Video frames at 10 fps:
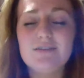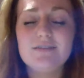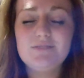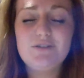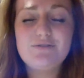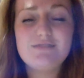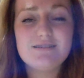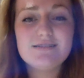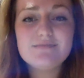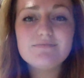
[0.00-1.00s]
the
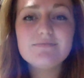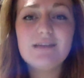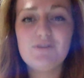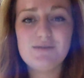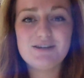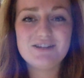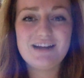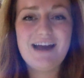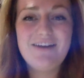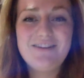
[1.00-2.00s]
useless information I
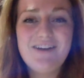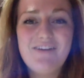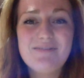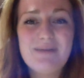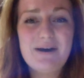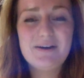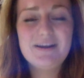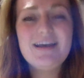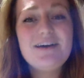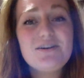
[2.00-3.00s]
now know about
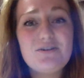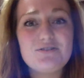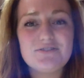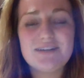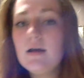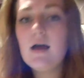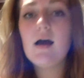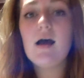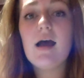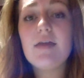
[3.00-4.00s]
Costa Rica.
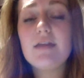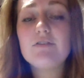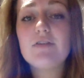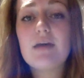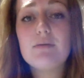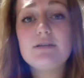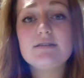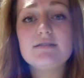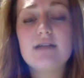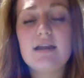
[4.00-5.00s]
And then after that, we just
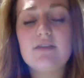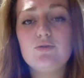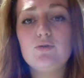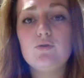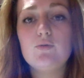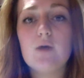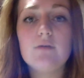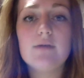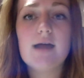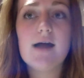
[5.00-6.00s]
decided to walk
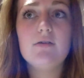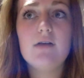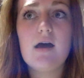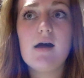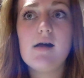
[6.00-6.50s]
around.